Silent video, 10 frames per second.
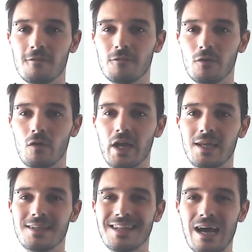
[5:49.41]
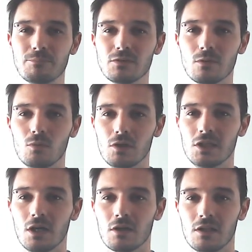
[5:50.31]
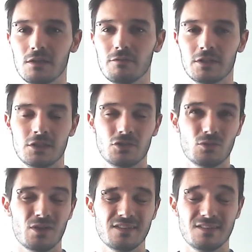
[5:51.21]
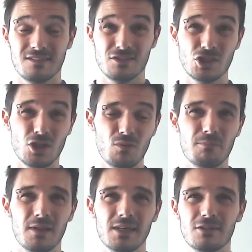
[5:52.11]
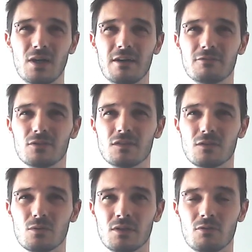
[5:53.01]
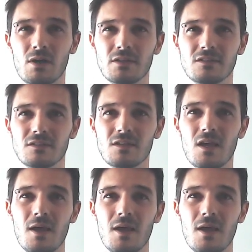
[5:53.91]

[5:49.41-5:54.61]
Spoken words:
for an absolutely ugly financial crisis to show up later after this corona crisis.